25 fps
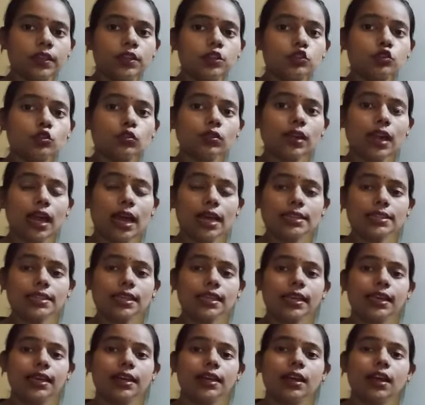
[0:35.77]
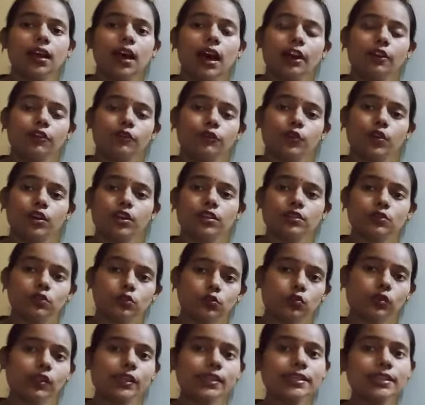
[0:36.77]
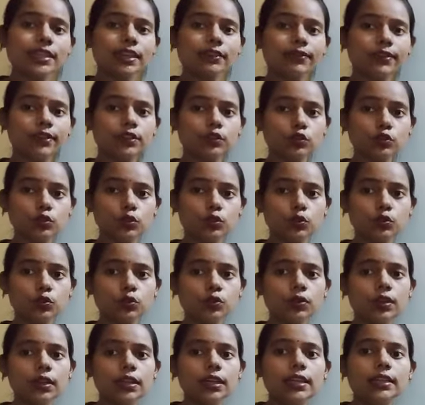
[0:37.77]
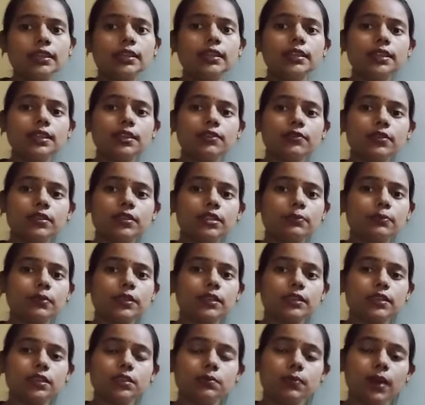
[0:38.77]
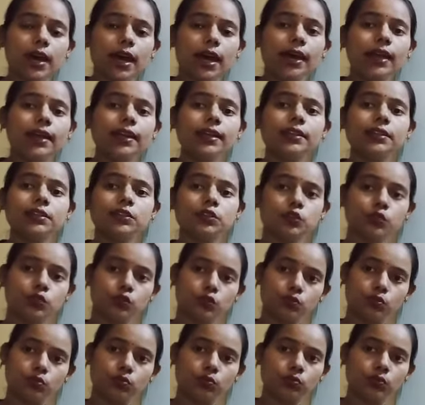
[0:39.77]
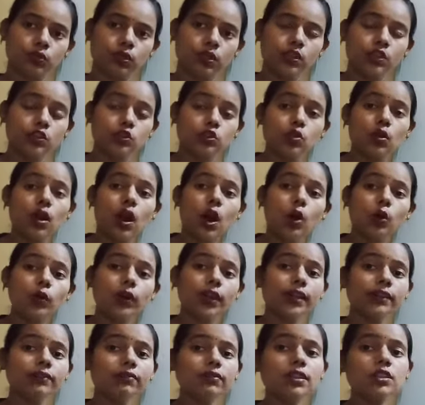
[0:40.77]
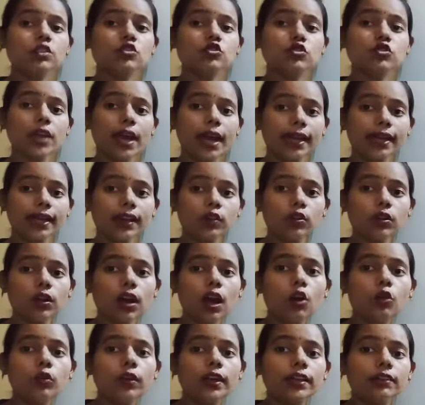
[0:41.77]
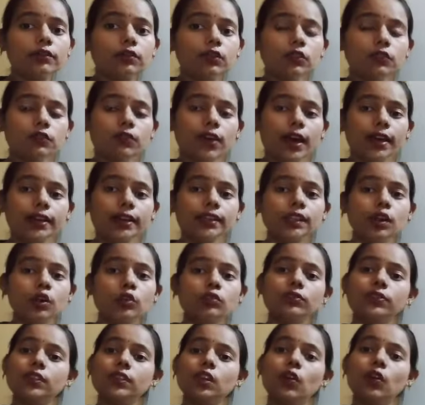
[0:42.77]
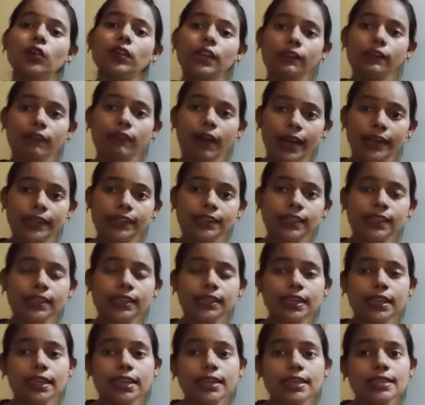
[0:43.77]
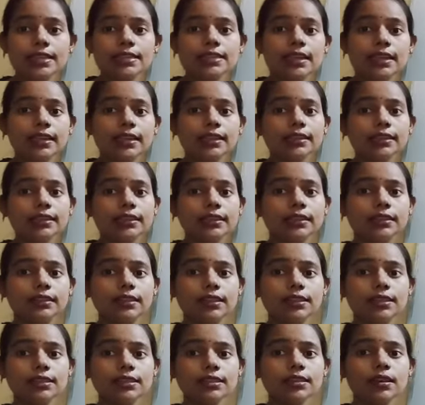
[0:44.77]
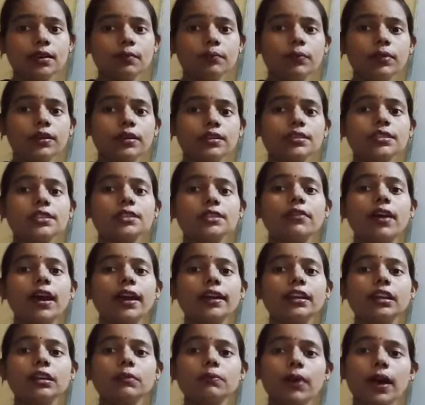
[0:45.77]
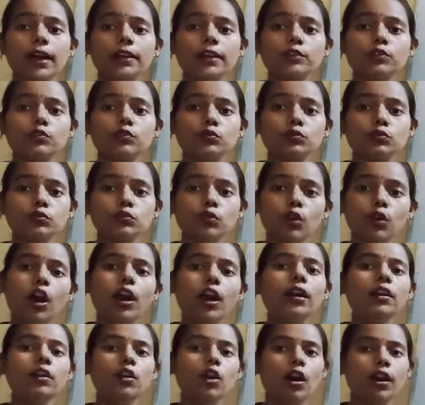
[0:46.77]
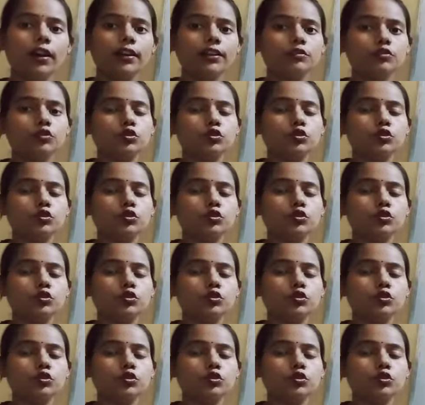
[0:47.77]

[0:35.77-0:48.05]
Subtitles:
So class, here our first rule is given to you, the divisibility by 2. So how can we check or how can we find out without dividing said this number is divided by 2 or not?